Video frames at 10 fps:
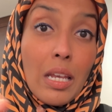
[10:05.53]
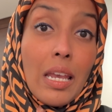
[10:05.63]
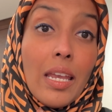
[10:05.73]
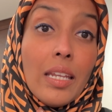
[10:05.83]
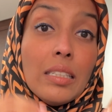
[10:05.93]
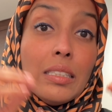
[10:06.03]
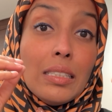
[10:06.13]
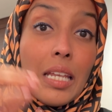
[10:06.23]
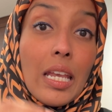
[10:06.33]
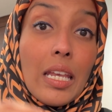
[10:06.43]
and
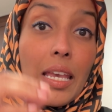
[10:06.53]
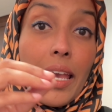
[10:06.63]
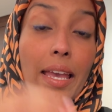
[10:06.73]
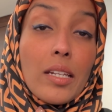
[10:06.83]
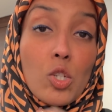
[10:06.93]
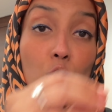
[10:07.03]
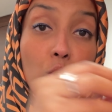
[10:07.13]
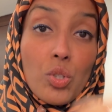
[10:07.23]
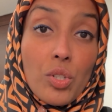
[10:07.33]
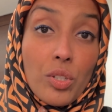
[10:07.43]
take
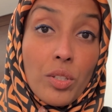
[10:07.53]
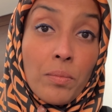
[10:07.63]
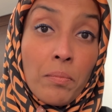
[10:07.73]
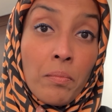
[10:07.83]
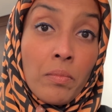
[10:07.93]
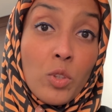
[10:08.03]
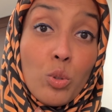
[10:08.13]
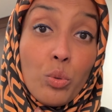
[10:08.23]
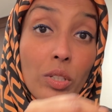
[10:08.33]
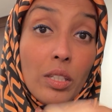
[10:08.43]
action
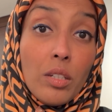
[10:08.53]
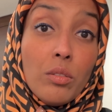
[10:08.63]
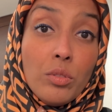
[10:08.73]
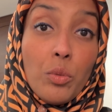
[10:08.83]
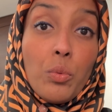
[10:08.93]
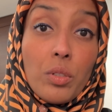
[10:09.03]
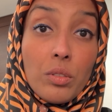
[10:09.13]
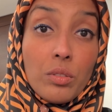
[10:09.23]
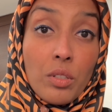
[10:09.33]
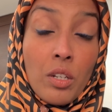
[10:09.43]
to heal the world.